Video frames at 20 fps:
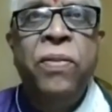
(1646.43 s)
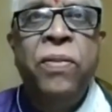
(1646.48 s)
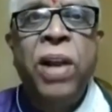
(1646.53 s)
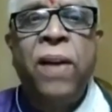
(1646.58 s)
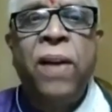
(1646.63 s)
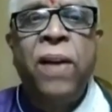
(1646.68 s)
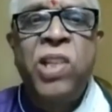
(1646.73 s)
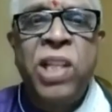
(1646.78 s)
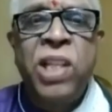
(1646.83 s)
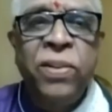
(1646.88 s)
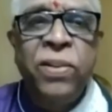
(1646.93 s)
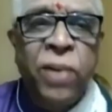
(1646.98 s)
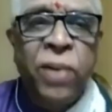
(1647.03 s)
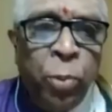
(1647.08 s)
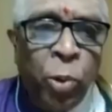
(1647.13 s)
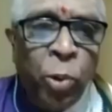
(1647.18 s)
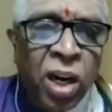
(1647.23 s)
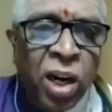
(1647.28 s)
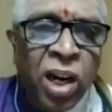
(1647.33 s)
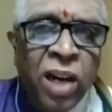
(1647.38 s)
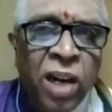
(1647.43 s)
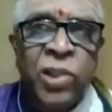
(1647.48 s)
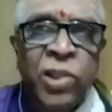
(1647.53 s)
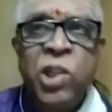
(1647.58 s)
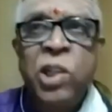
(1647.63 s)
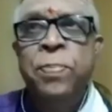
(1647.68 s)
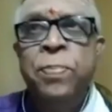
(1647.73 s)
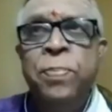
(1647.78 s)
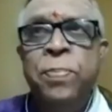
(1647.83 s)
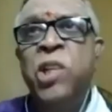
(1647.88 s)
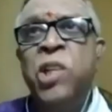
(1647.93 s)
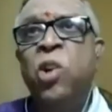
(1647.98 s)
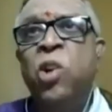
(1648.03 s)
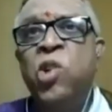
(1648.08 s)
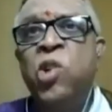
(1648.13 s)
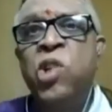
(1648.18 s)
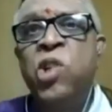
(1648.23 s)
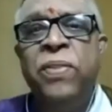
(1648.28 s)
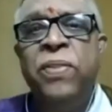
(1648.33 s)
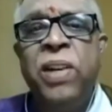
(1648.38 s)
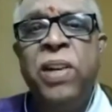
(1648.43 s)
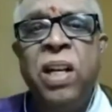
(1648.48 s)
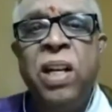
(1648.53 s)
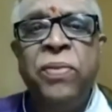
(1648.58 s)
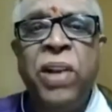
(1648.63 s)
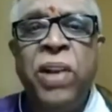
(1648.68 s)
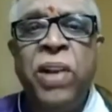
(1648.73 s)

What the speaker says: We have a Shiva Purana, which is based on Shiva.